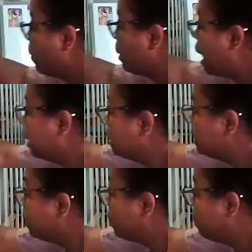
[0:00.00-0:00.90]
one likes
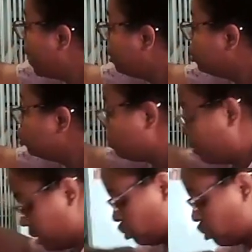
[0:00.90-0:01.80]
the
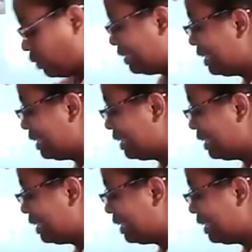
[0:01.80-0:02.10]
punishment, so